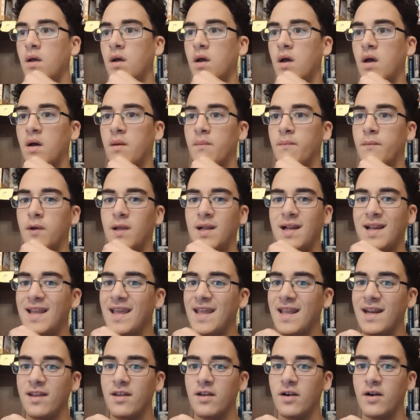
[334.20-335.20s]

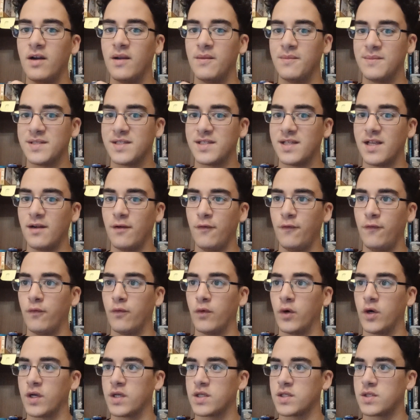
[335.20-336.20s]
Lanier himself
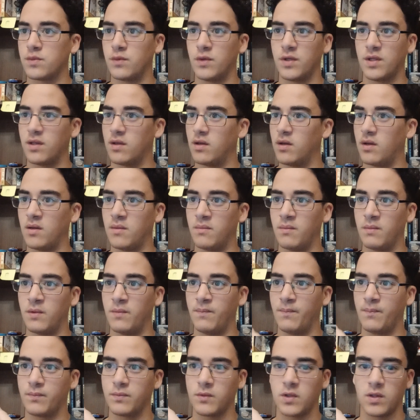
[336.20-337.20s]
works with
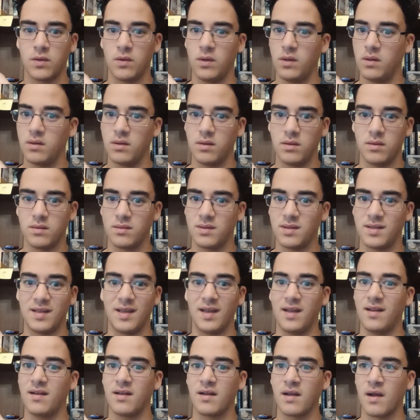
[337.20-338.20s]

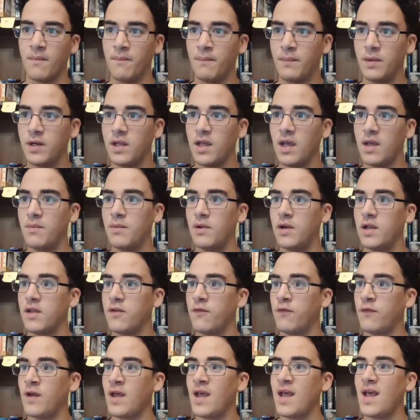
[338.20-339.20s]
tech company, I
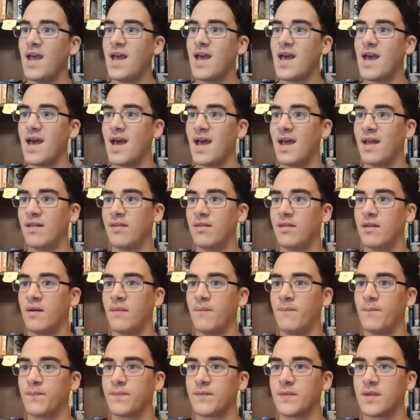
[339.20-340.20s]
believe,
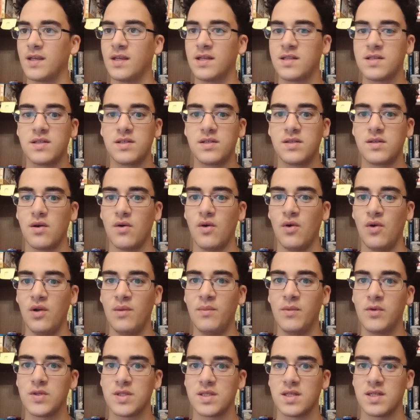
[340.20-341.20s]
and it's
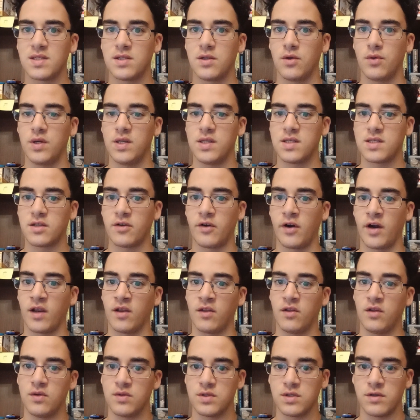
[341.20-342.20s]
almost as though he's trying
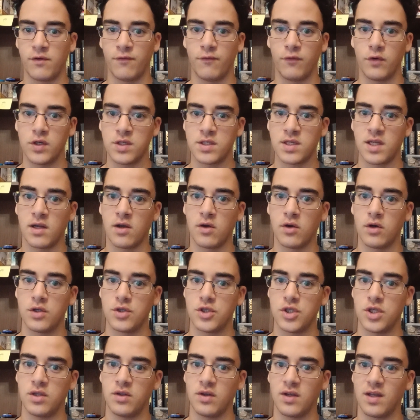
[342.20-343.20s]
to use reverse
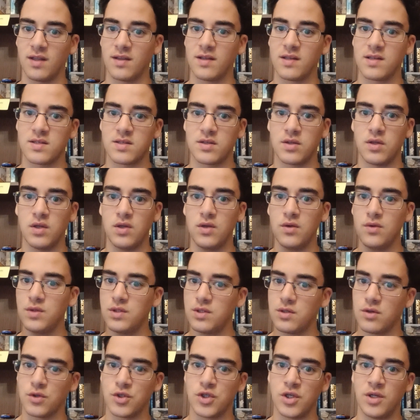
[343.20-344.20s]
psychology to get us to
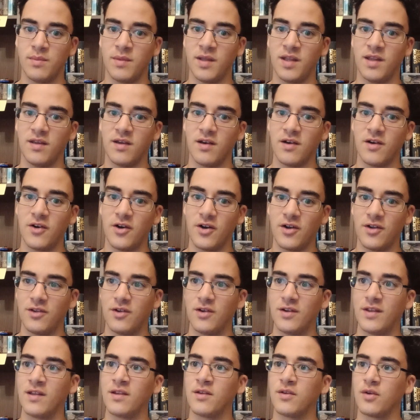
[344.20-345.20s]
use social media
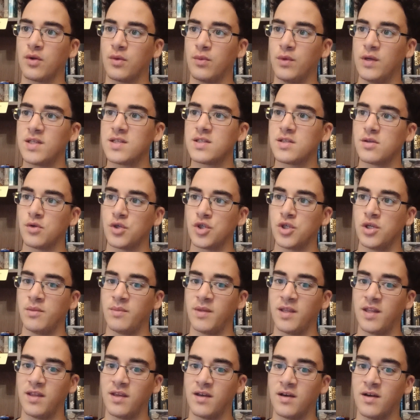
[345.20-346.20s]
rather than to quit social
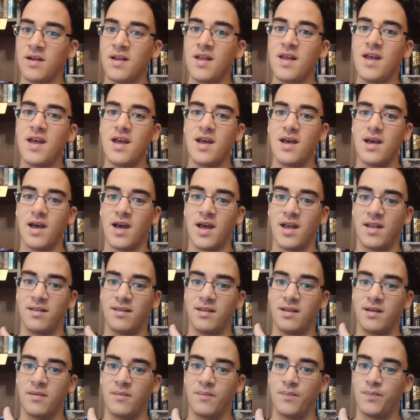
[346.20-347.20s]
media.
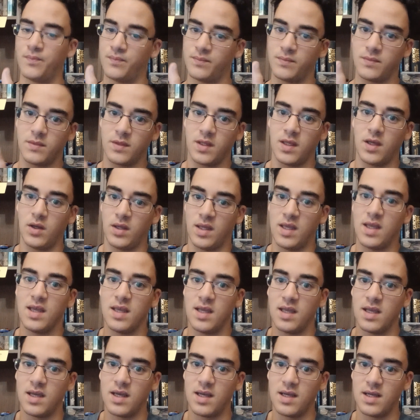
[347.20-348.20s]
And
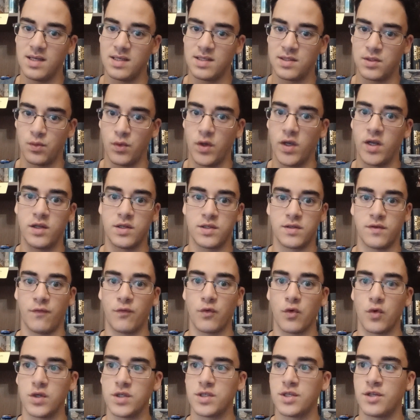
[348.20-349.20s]
he, as well, is of
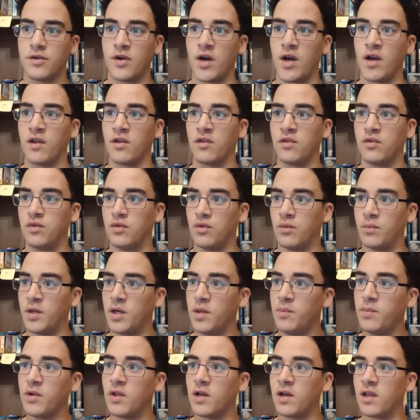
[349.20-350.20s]
course trying to
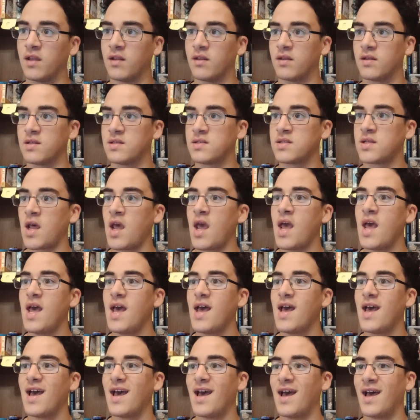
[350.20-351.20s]
manipulate us.
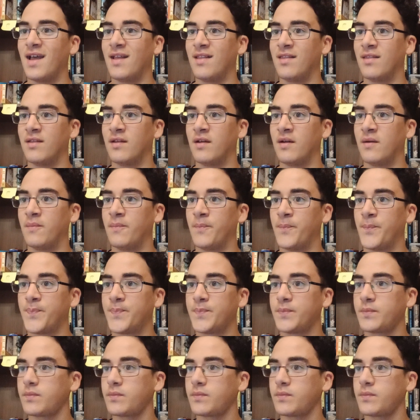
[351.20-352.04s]
And